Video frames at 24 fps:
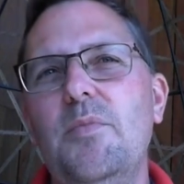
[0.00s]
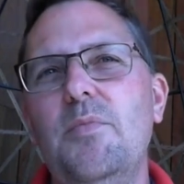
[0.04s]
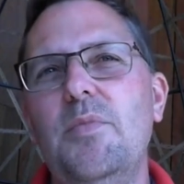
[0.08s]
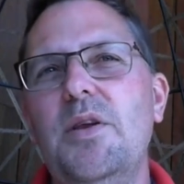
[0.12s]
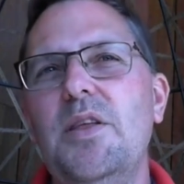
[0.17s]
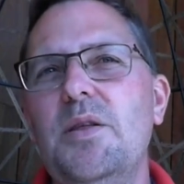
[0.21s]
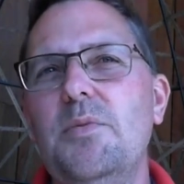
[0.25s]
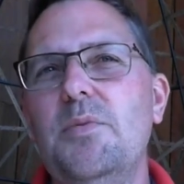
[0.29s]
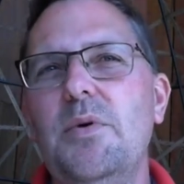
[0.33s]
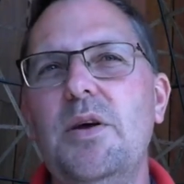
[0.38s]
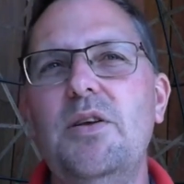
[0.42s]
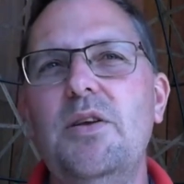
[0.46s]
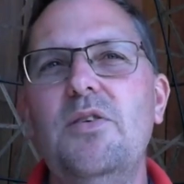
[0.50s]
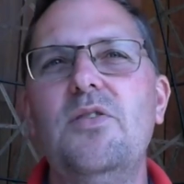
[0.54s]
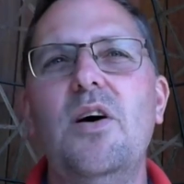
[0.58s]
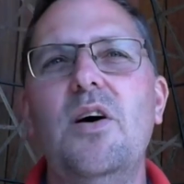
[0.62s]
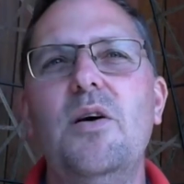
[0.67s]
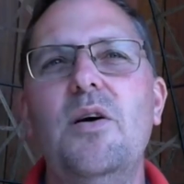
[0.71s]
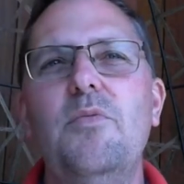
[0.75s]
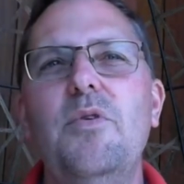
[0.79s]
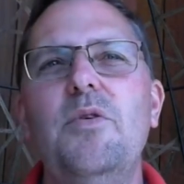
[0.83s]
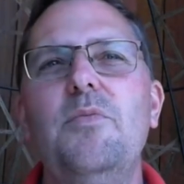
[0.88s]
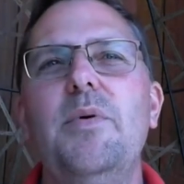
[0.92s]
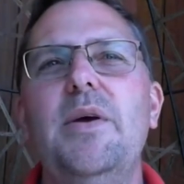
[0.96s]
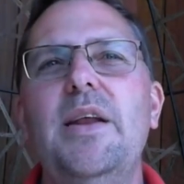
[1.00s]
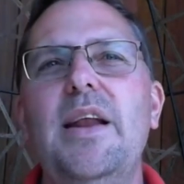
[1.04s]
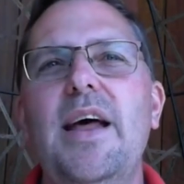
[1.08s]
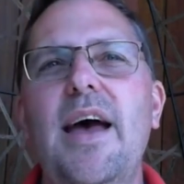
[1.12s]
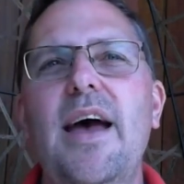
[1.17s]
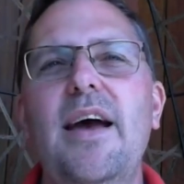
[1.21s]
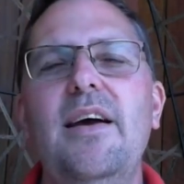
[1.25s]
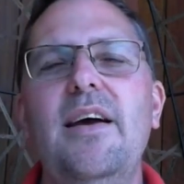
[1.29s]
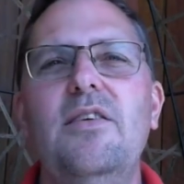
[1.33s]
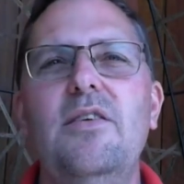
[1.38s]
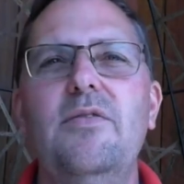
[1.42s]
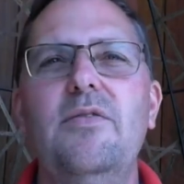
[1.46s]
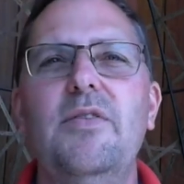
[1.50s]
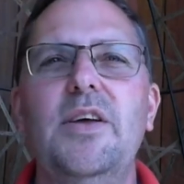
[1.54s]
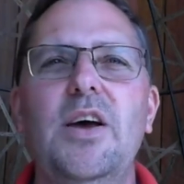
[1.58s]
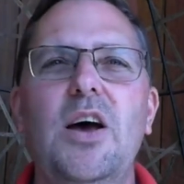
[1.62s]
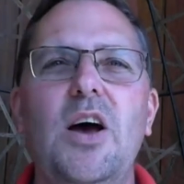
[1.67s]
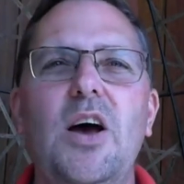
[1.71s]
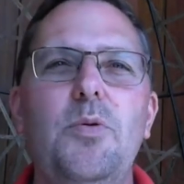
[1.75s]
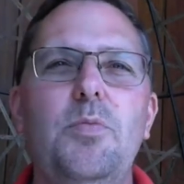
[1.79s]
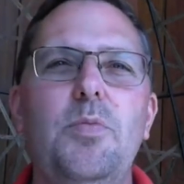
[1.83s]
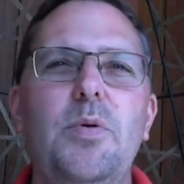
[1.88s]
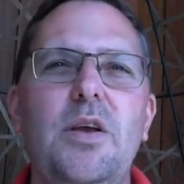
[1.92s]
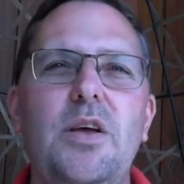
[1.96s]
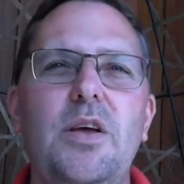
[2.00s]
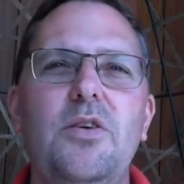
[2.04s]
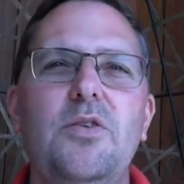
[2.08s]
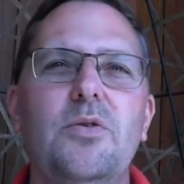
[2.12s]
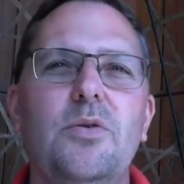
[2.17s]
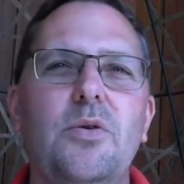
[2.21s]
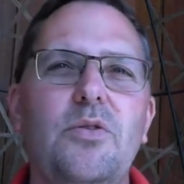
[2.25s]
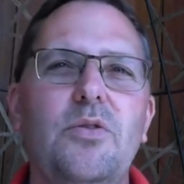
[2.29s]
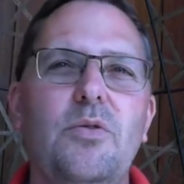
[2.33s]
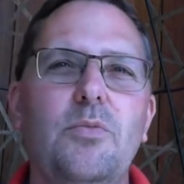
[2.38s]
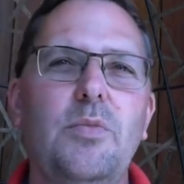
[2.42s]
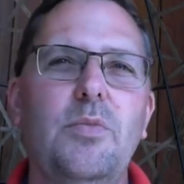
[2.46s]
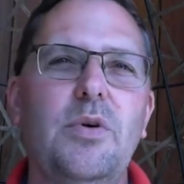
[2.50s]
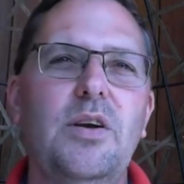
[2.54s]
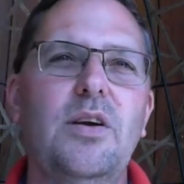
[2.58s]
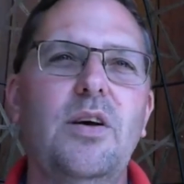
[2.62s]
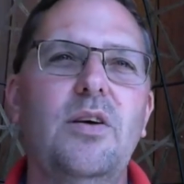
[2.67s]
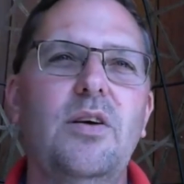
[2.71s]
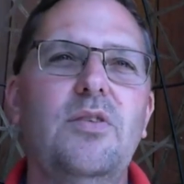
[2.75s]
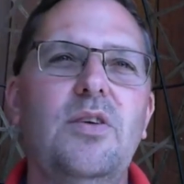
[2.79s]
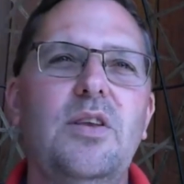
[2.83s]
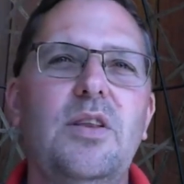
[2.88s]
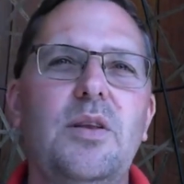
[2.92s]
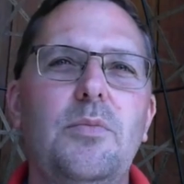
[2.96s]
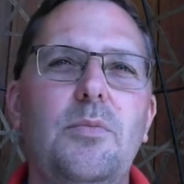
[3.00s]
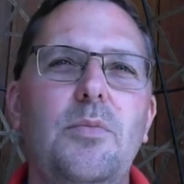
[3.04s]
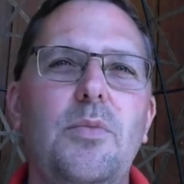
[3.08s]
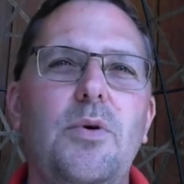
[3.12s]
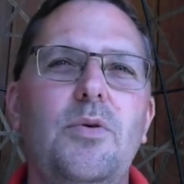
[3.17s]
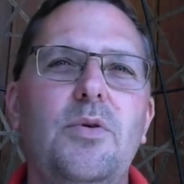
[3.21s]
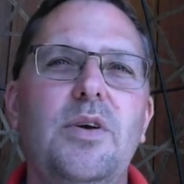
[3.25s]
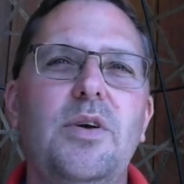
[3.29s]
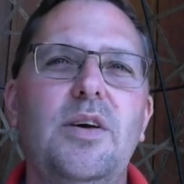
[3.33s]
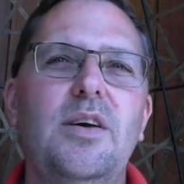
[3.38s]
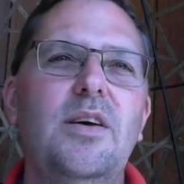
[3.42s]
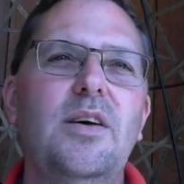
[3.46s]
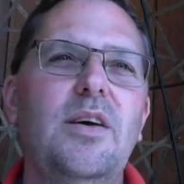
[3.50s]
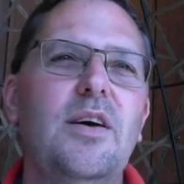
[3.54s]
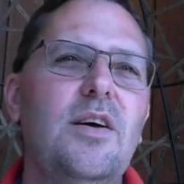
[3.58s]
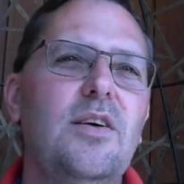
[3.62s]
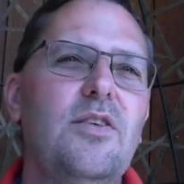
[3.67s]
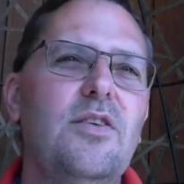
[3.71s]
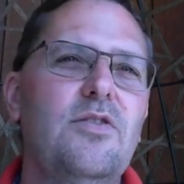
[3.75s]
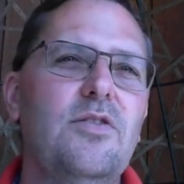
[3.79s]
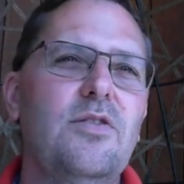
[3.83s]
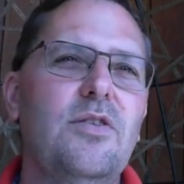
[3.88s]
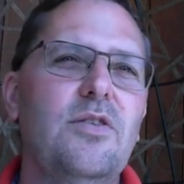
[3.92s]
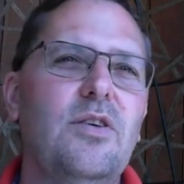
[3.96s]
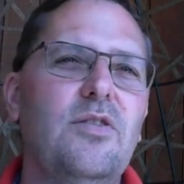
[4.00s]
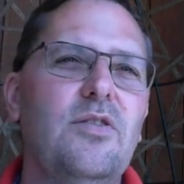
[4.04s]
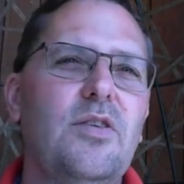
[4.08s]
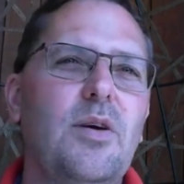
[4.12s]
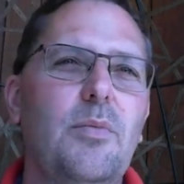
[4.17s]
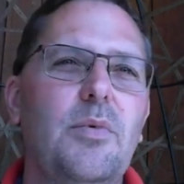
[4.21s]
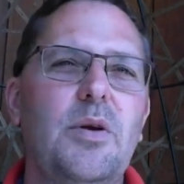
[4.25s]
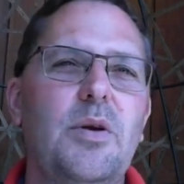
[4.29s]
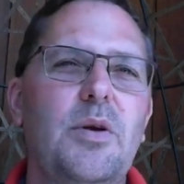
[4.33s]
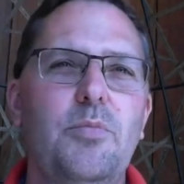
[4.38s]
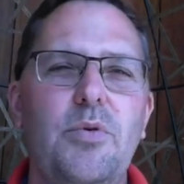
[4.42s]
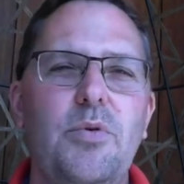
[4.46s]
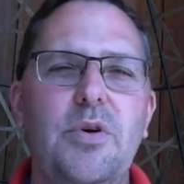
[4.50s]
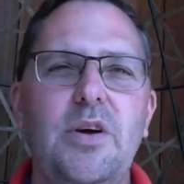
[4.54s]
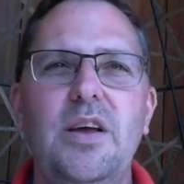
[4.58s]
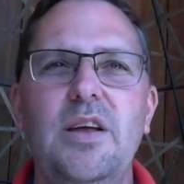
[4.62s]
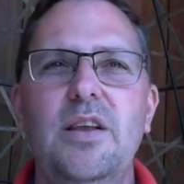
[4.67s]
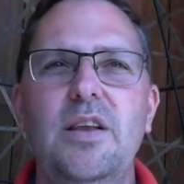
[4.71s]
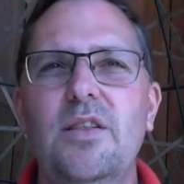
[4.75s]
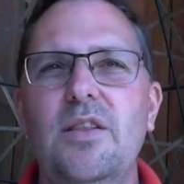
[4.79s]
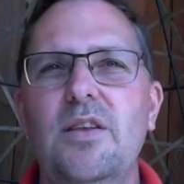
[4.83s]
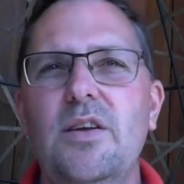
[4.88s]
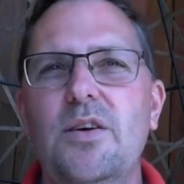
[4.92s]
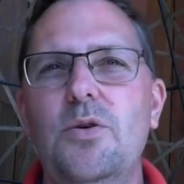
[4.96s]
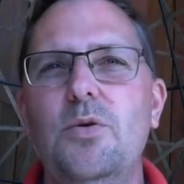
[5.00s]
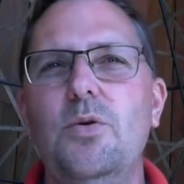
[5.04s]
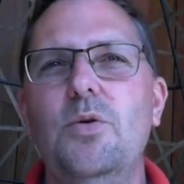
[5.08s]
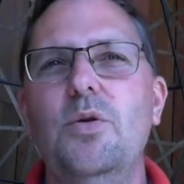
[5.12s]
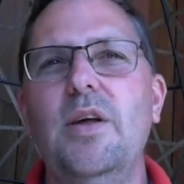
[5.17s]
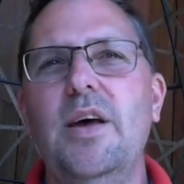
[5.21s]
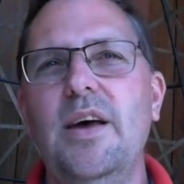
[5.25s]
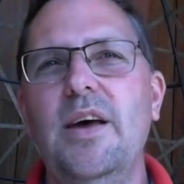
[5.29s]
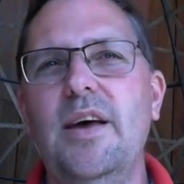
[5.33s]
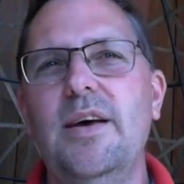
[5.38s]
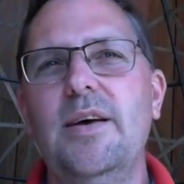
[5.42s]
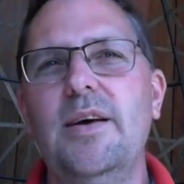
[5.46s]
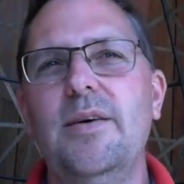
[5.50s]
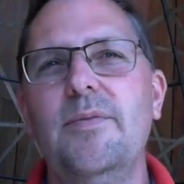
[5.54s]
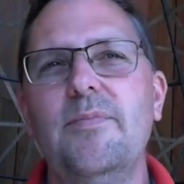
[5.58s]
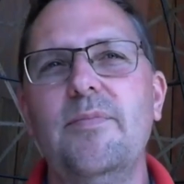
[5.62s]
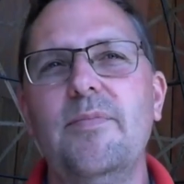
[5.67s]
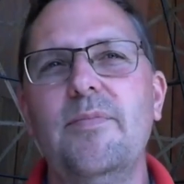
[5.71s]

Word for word: But in the meantime, we've been actively opening doors and windows in the morning during summer to bring in the cooler air.